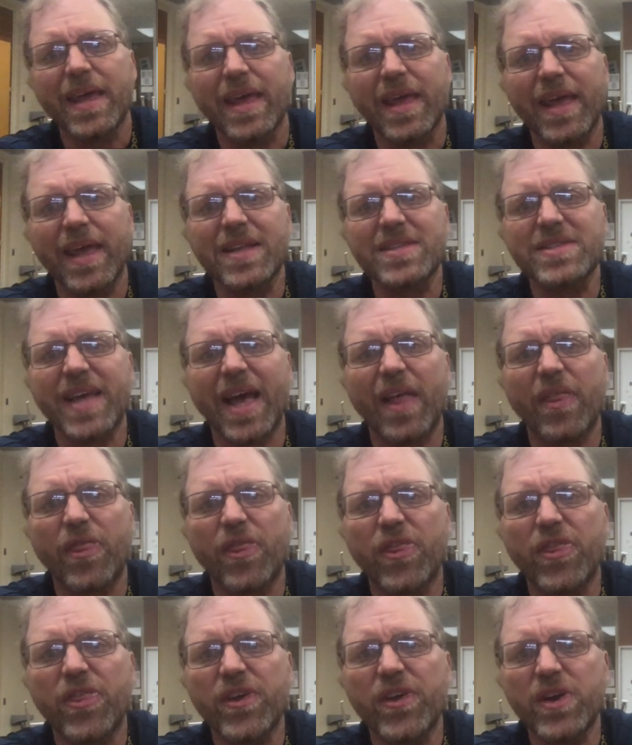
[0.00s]
it's at
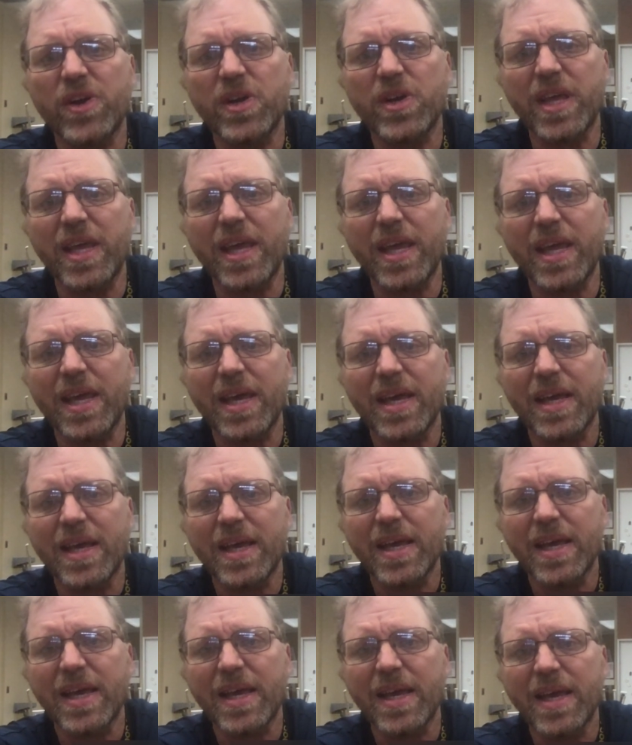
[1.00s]
30,
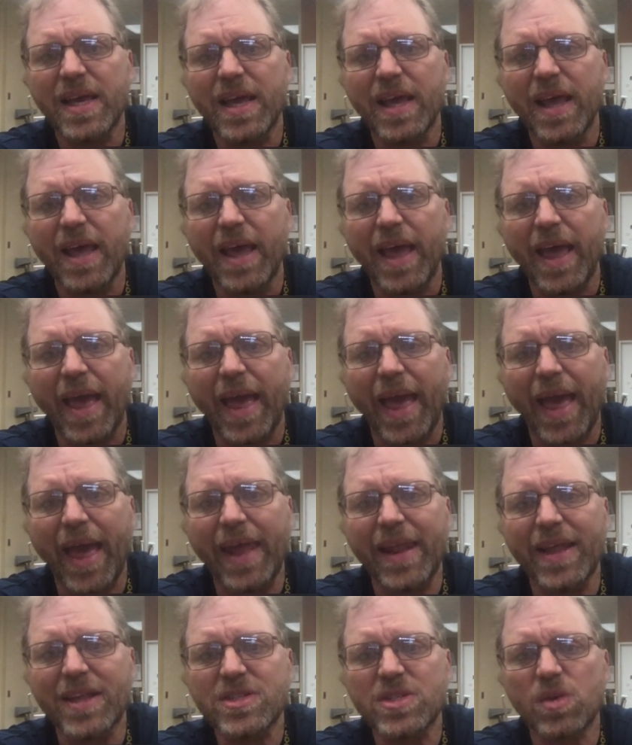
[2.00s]

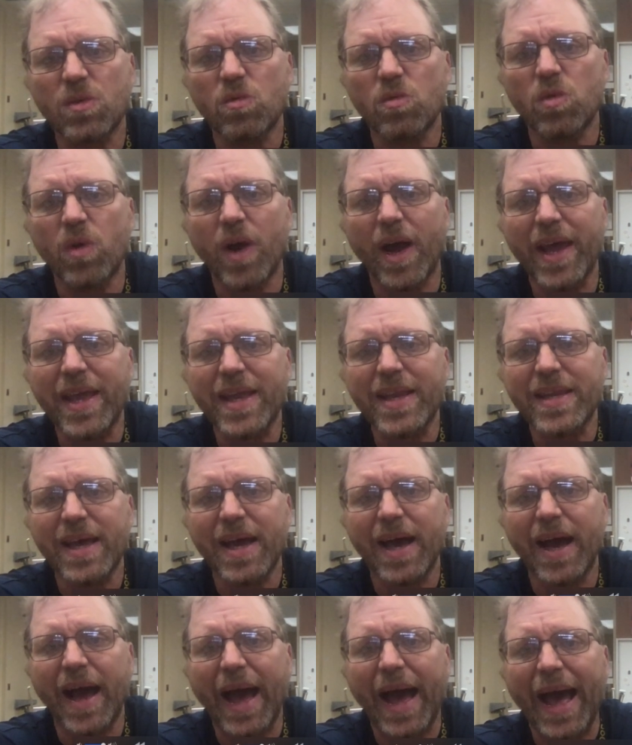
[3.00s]
and it's right
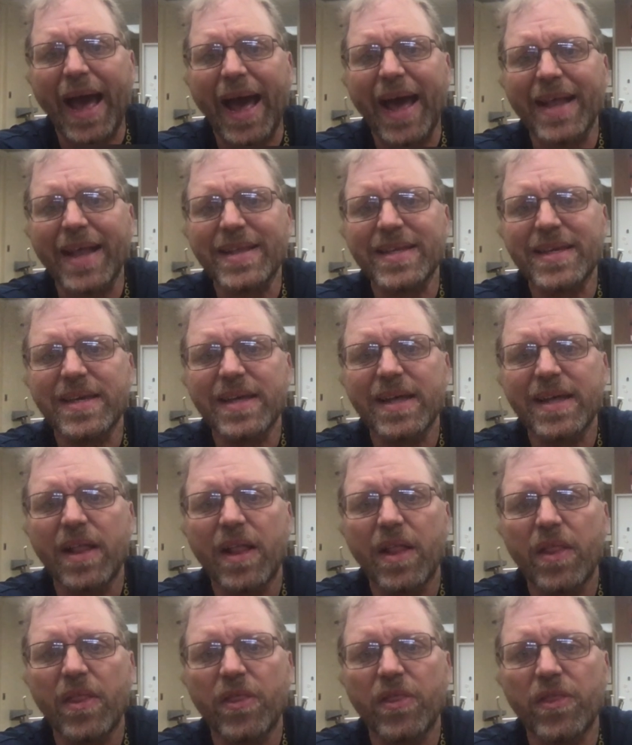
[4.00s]
at
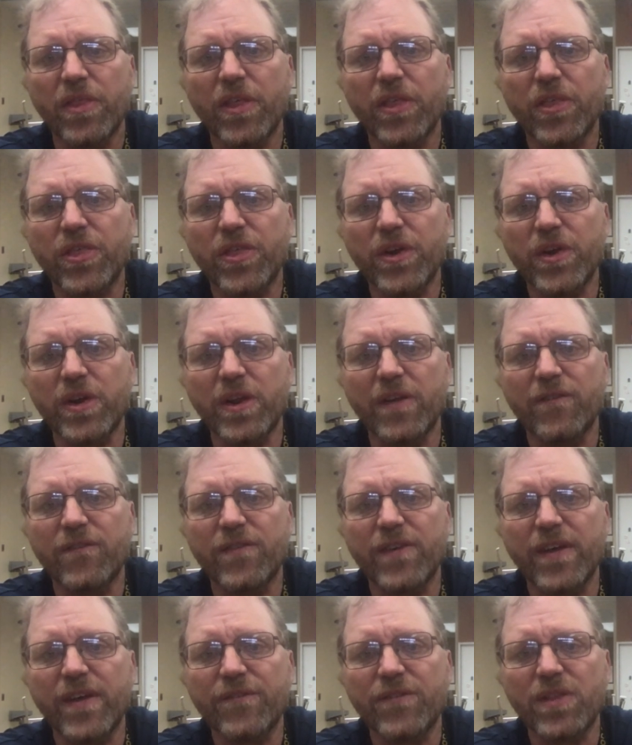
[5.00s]
the
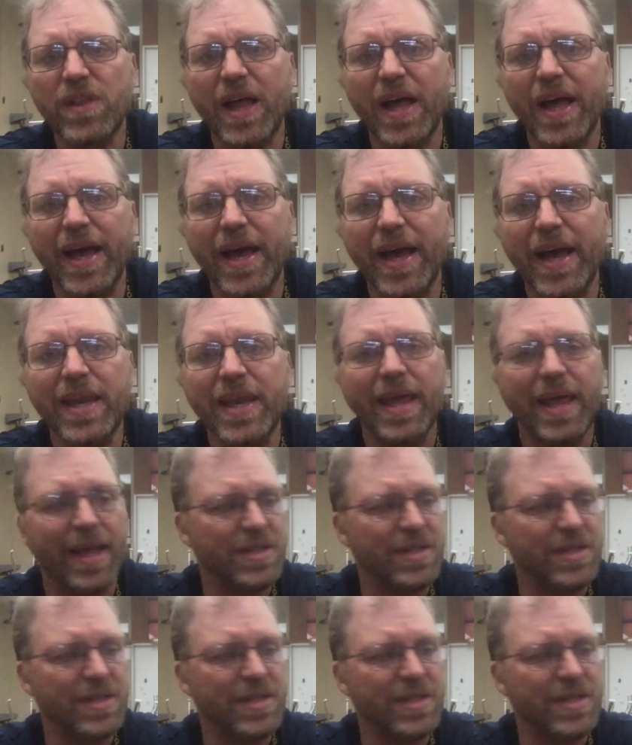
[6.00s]
35th line.